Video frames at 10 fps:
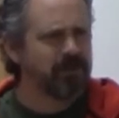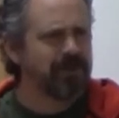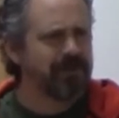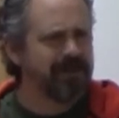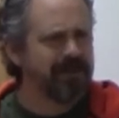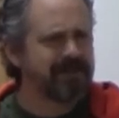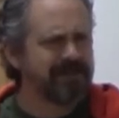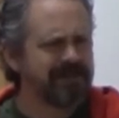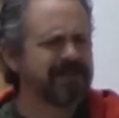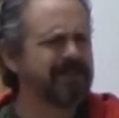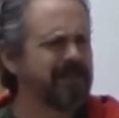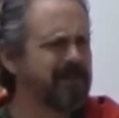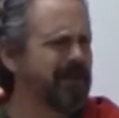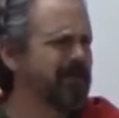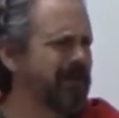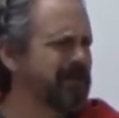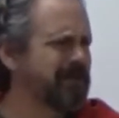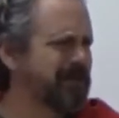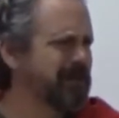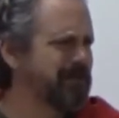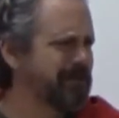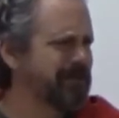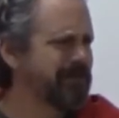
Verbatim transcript: What are the odds that 16 men fell asleep?